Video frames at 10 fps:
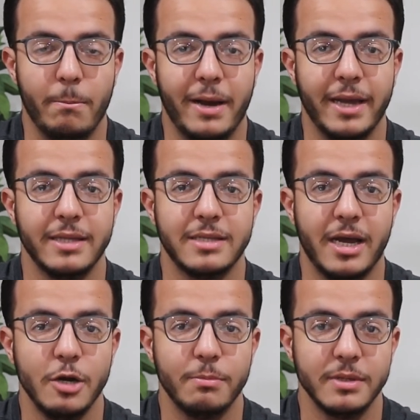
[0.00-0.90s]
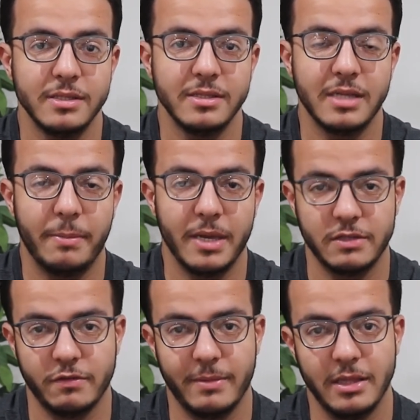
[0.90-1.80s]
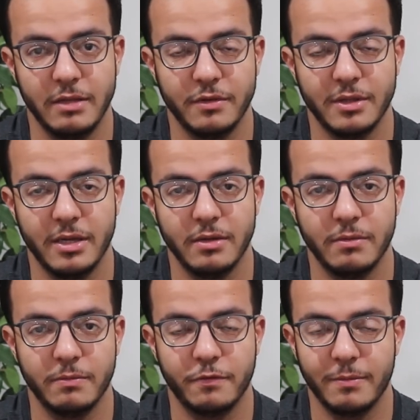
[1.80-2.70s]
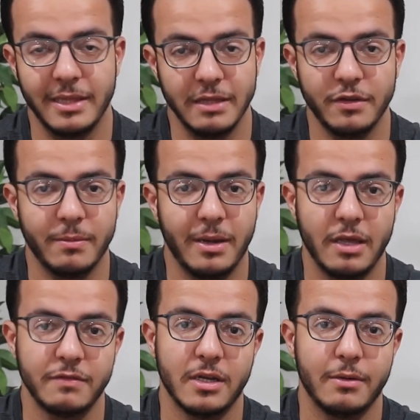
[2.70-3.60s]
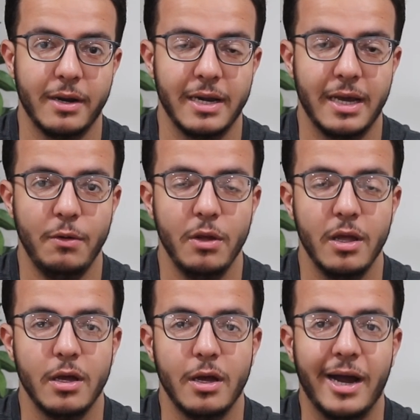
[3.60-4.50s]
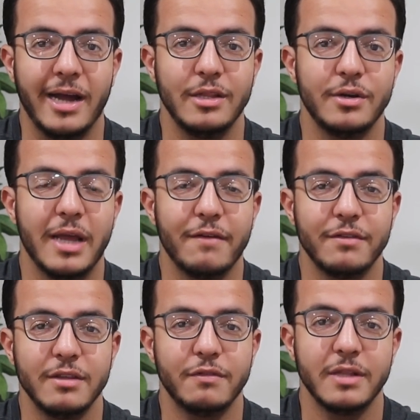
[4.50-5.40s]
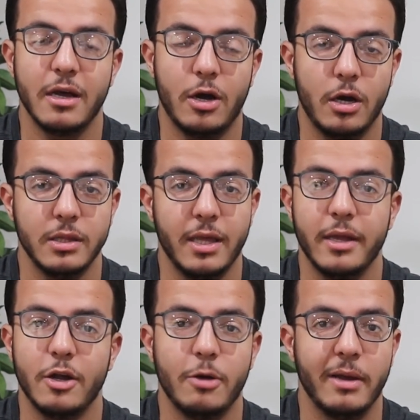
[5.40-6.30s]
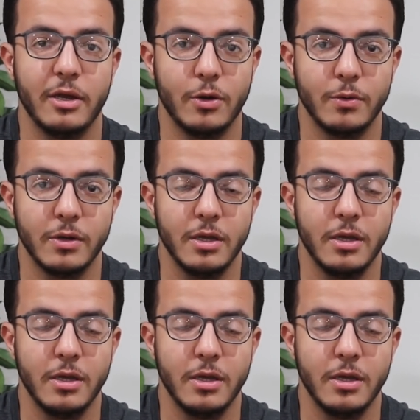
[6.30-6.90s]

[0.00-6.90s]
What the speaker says: My entire business that pays for my living life, for my living and my lifestyle right now, I learned everything for that online on my own.